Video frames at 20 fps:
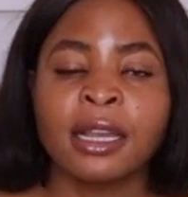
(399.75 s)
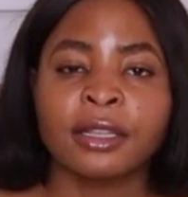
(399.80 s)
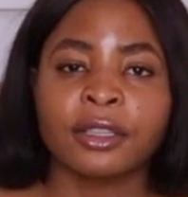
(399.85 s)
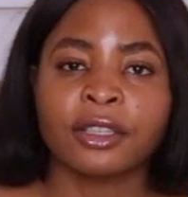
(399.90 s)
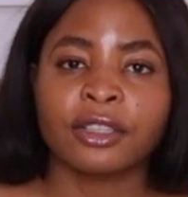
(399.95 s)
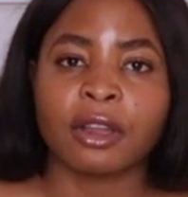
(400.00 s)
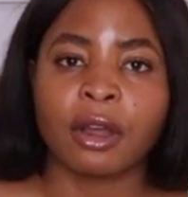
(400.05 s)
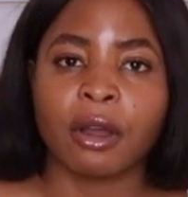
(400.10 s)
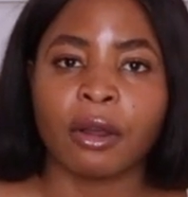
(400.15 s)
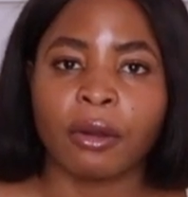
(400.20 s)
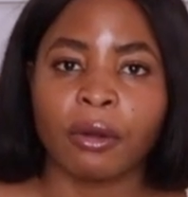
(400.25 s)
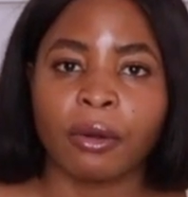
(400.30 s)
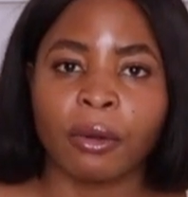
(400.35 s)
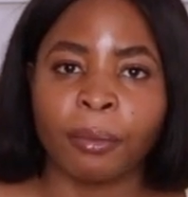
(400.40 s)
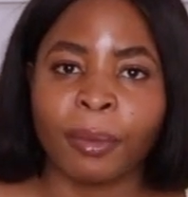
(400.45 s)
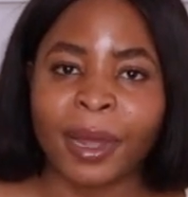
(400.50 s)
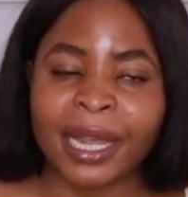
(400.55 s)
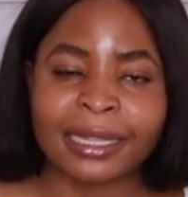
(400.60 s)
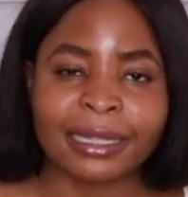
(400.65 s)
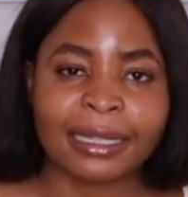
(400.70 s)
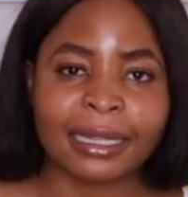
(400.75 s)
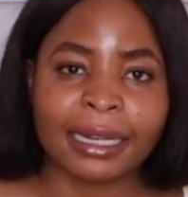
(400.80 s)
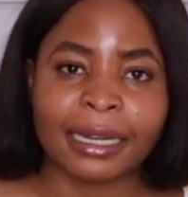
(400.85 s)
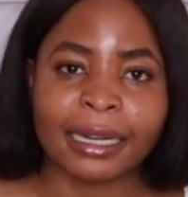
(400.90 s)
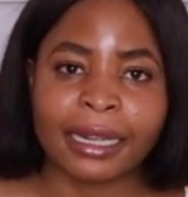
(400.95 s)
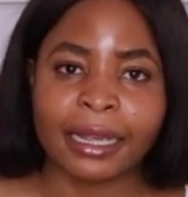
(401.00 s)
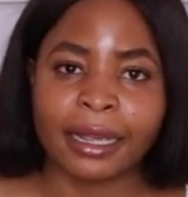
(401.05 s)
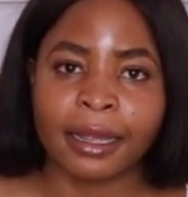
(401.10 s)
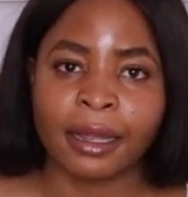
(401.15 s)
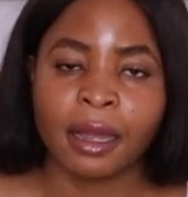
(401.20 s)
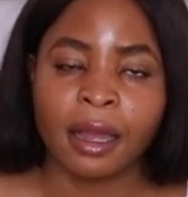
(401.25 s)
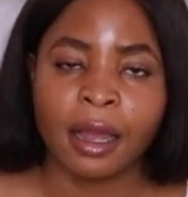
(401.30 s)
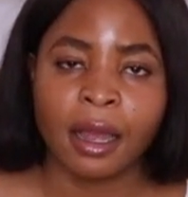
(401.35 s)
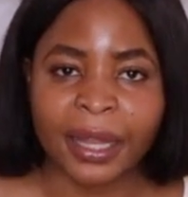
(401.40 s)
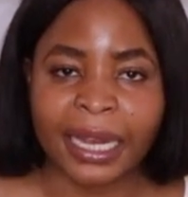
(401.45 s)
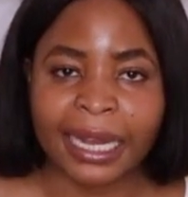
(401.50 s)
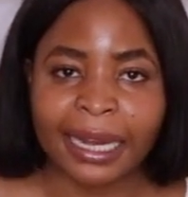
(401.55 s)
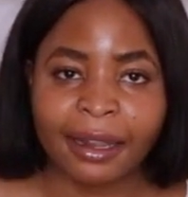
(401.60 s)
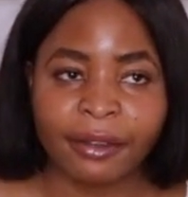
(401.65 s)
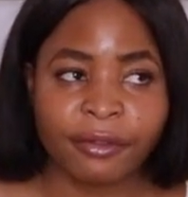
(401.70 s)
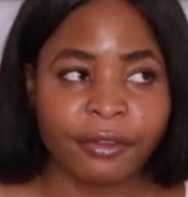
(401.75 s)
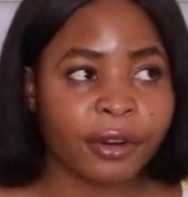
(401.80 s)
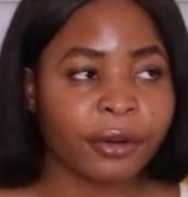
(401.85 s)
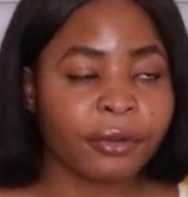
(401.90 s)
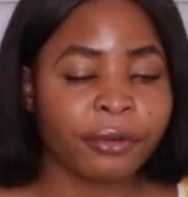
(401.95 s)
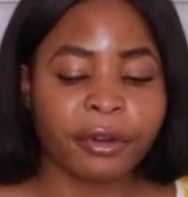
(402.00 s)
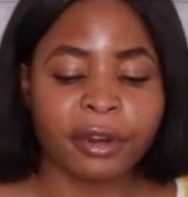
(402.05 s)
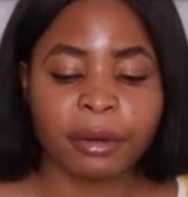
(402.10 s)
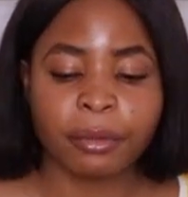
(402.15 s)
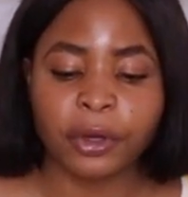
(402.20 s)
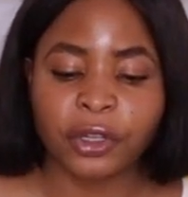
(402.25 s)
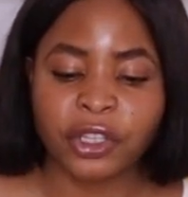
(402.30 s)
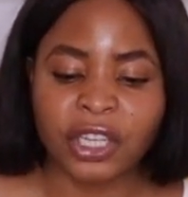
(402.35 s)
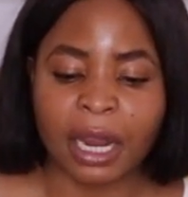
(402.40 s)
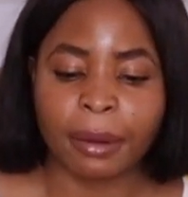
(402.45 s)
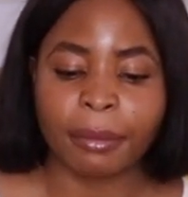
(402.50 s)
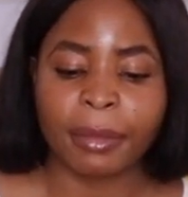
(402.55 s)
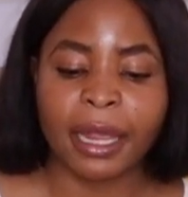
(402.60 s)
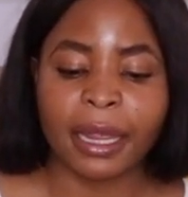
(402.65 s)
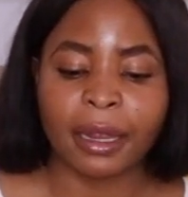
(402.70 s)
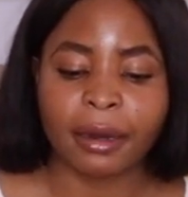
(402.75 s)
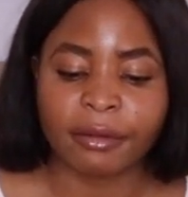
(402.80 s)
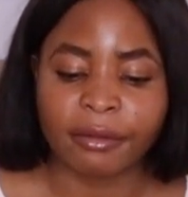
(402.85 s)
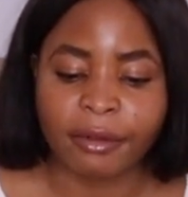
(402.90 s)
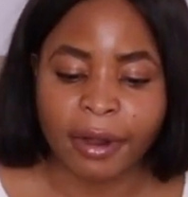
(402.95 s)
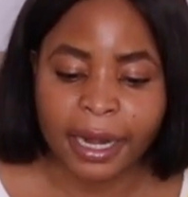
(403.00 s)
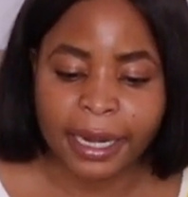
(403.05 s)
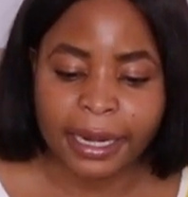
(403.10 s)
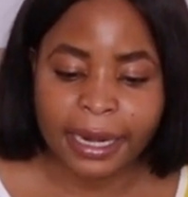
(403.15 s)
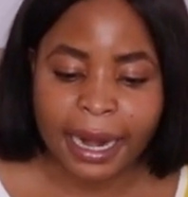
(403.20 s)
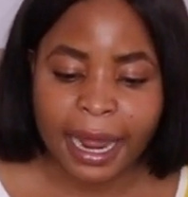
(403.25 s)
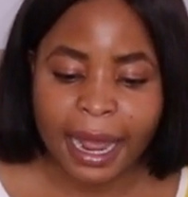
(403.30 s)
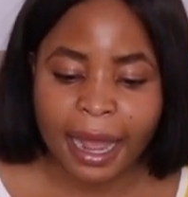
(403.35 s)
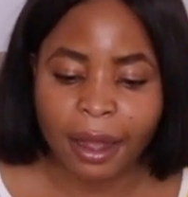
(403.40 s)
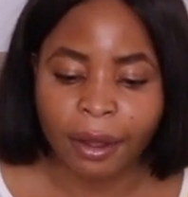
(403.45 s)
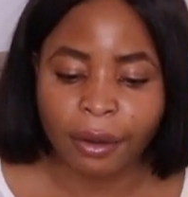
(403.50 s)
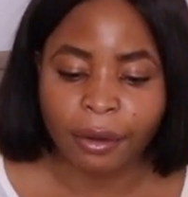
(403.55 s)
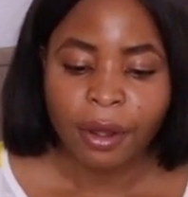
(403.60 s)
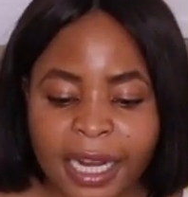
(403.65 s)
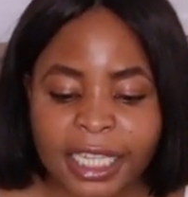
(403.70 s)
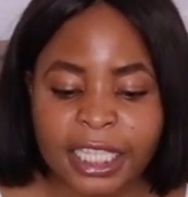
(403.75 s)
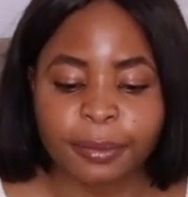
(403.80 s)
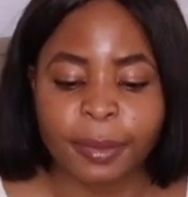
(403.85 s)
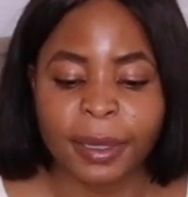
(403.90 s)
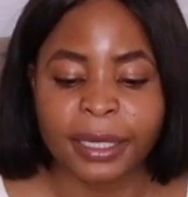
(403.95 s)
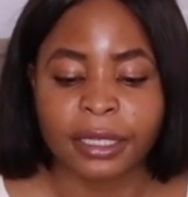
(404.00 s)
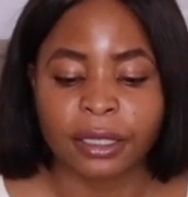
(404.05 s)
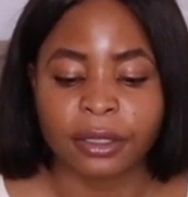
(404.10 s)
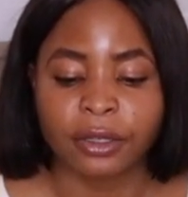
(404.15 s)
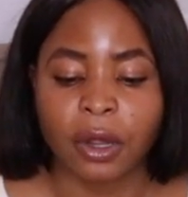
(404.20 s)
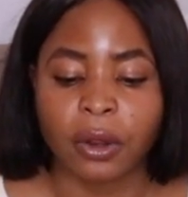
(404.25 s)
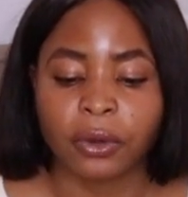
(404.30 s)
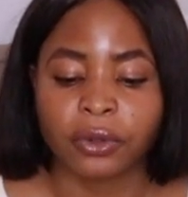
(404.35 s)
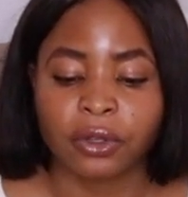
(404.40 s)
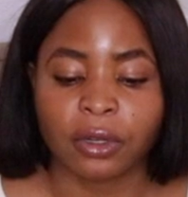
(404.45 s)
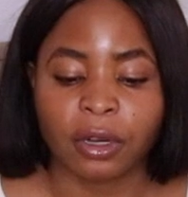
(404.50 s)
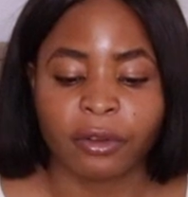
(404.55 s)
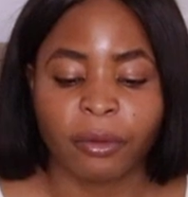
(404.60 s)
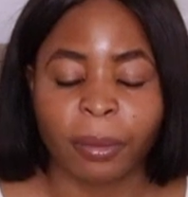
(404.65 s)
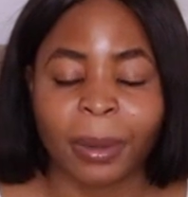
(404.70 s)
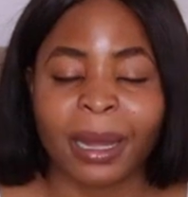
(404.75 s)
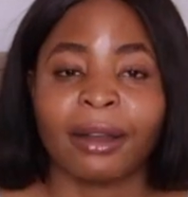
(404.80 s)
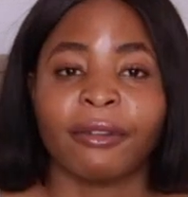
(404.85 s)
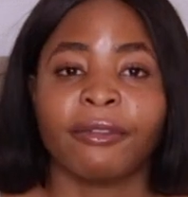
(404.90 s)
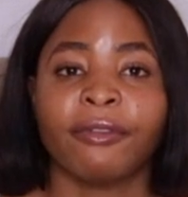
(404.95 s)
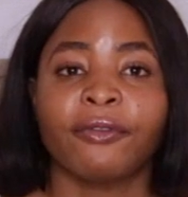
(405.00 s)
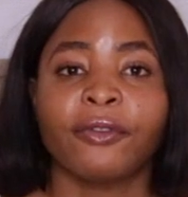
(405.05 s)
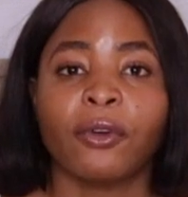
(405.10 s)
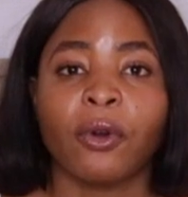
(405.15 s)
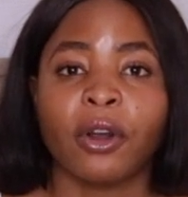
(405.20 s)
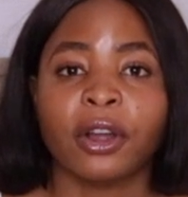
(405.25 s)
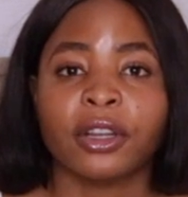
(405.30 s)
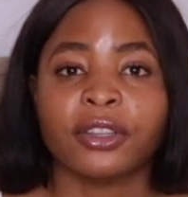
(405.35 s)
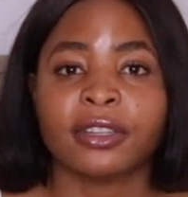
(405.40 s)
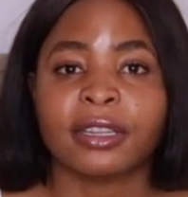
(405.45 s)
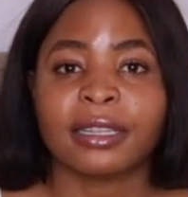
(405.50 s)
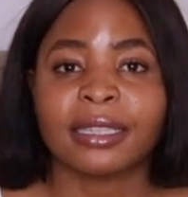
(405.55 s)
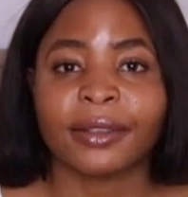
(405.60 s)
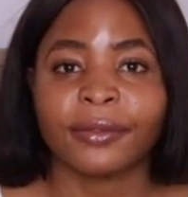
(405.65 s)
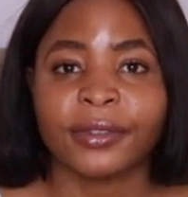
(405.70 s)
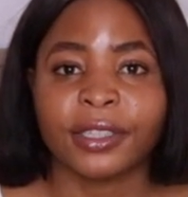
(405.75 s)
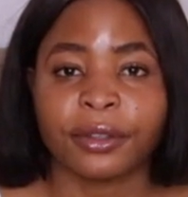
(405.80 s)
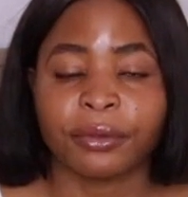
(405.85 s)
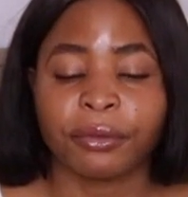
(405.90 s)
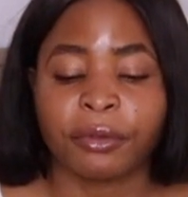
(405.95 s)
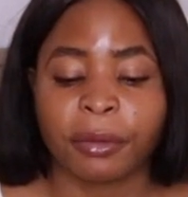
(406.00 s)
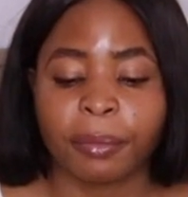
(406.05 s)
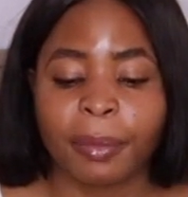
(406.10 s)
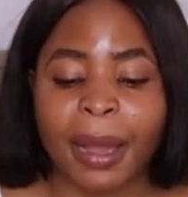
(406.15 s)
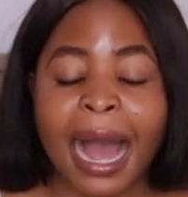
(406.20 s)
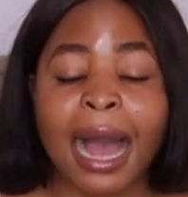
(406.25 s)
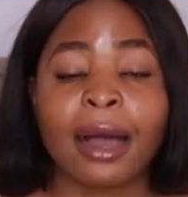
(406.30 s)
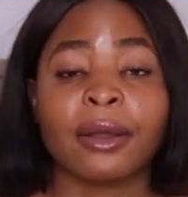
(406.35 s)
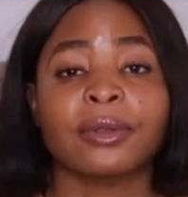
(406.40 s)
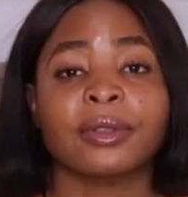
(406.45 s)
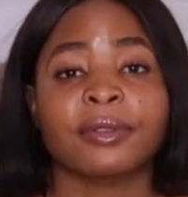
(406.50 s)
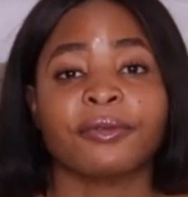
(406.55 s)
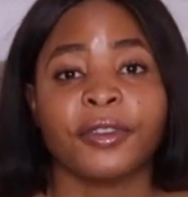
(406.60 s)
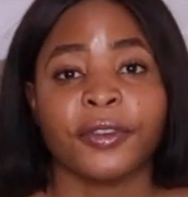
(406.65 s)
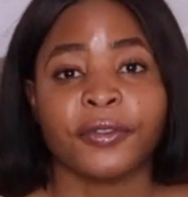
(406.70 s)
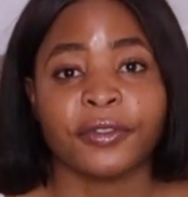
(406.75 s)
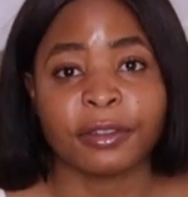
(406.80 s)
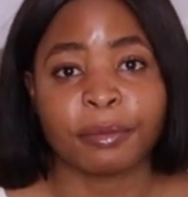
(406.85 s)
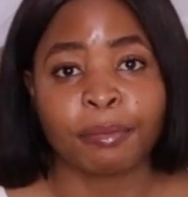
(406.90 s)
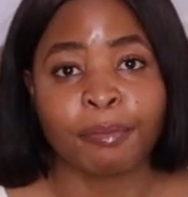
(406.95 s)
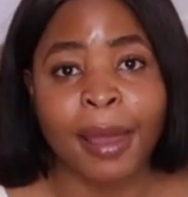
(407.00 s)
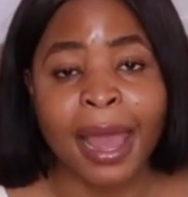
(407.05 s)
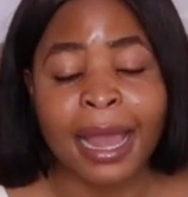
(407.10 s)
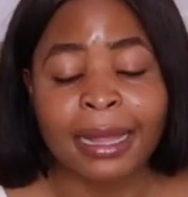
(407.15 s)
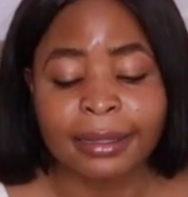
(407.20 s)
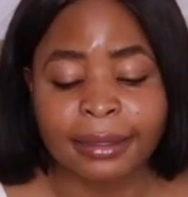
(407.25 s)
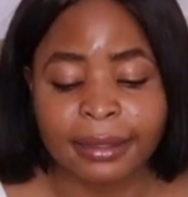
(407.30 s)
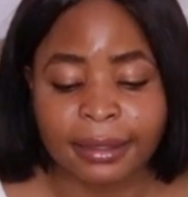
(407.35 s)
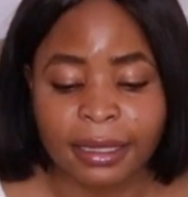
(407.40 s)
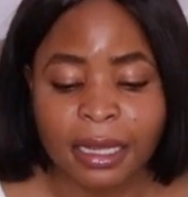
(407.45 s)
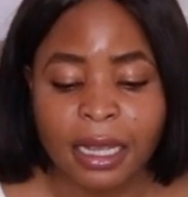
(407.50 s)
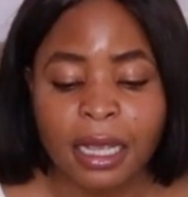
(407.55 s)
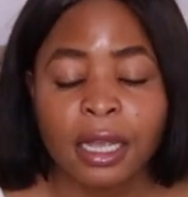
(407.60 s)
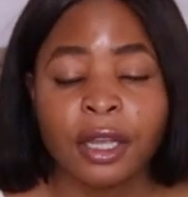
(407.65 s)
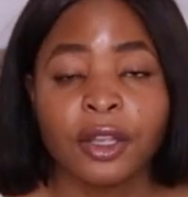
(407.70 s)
So basically the living room, which I'm in right now, I spent a total of about £473.50